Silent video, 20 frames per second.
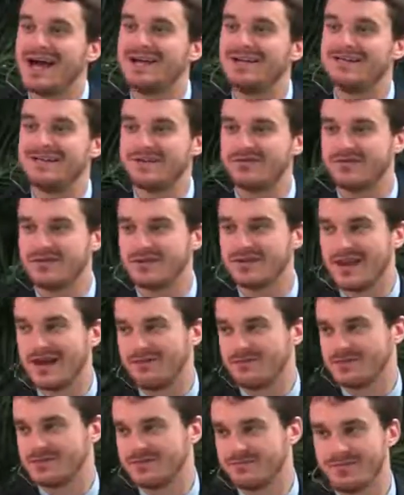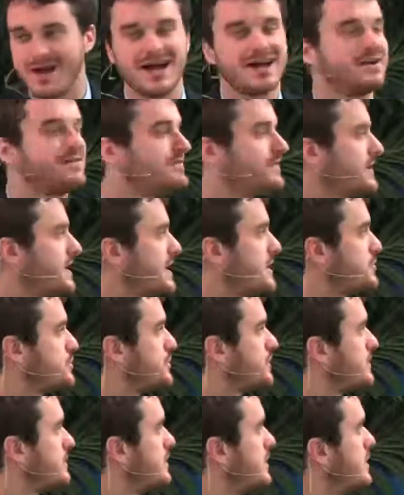at different levels of
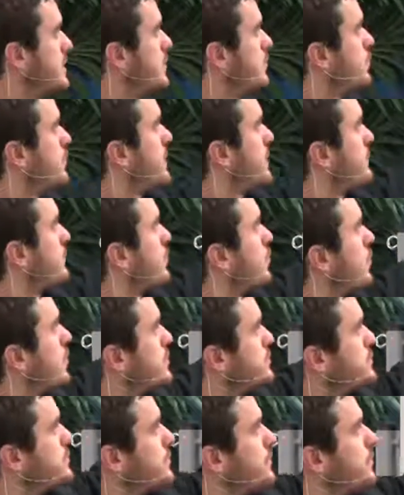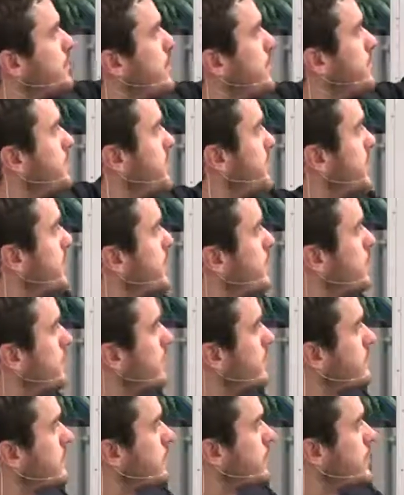magnification. We have our 1, 2, 3 up here, we
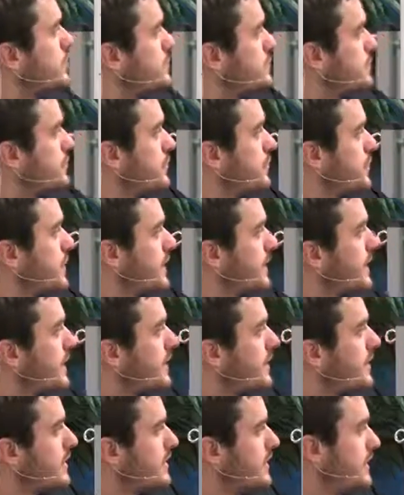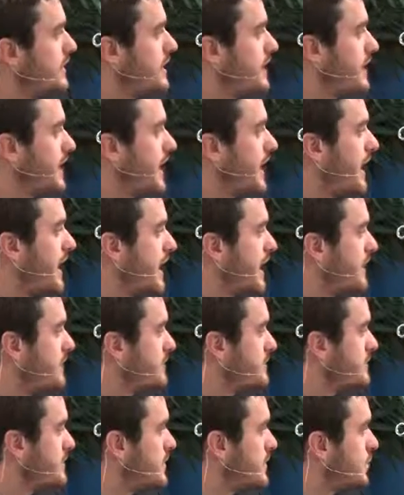have our 1, 2, 3 here,
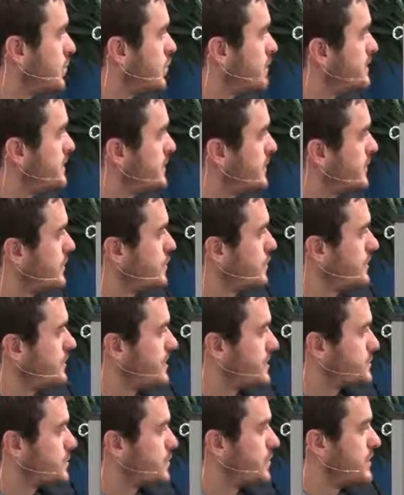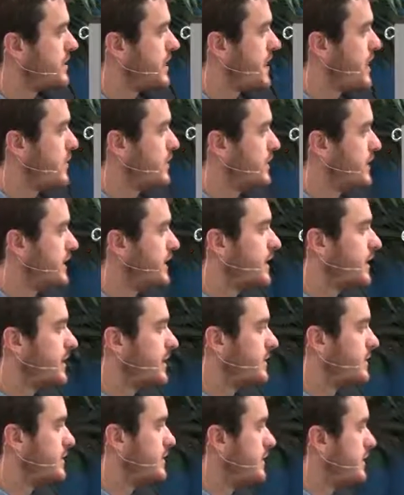and we're dealing with this one now
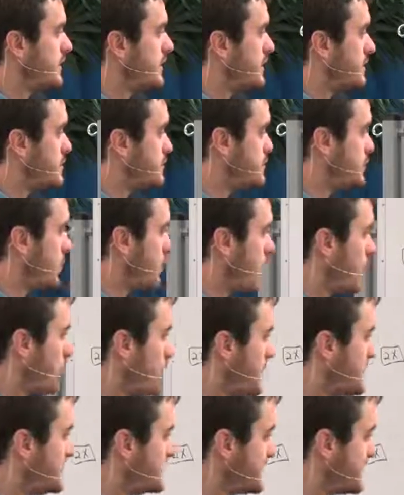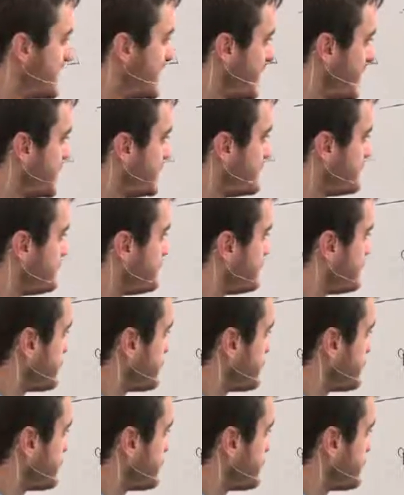here. So what we see